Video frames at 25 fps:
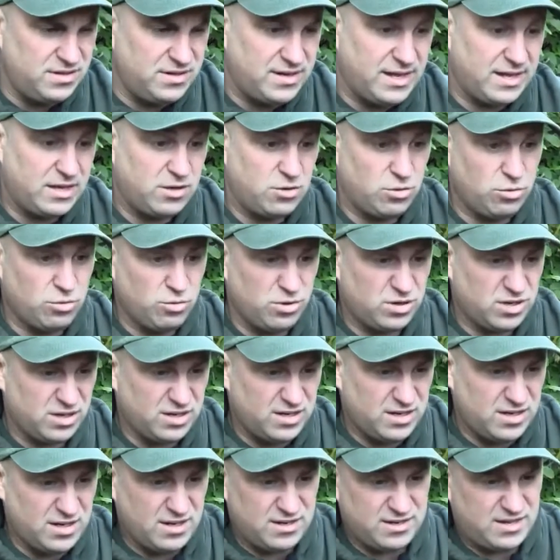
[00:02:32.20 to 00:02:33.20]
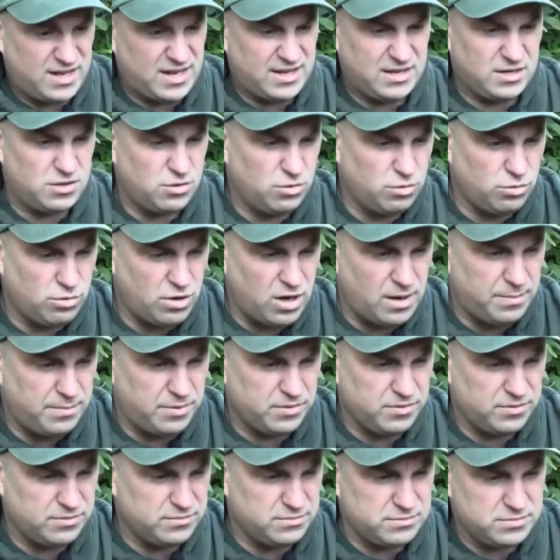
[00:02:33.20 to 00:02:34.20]
leg core getting caught
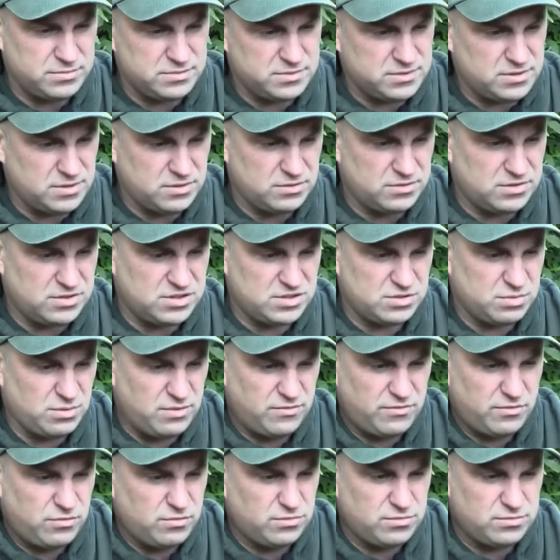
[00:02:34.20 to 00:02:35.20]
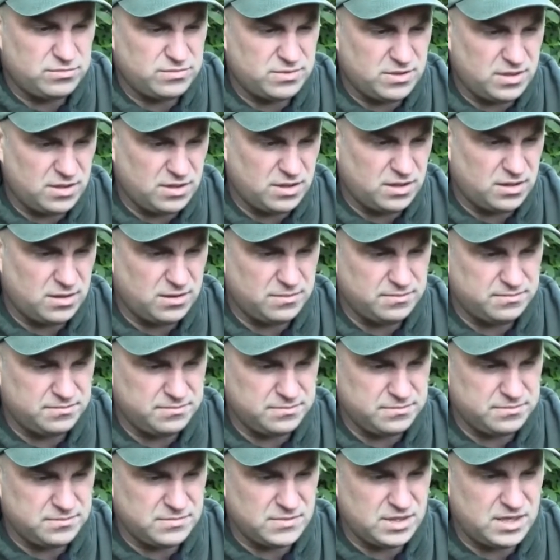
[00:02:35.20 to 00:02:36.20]
up on the swivel.
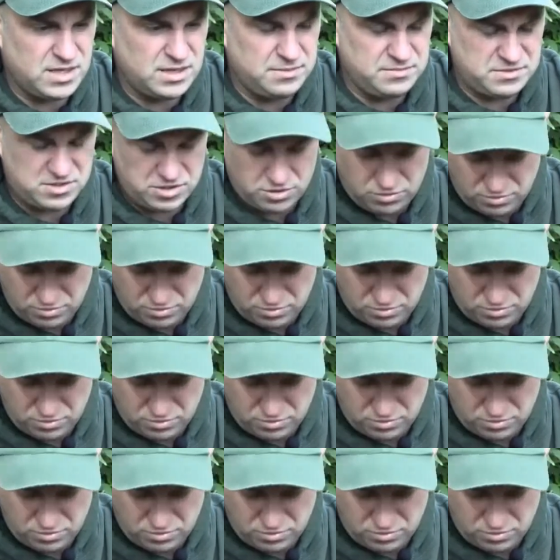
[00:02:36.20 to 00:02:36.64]
Keeps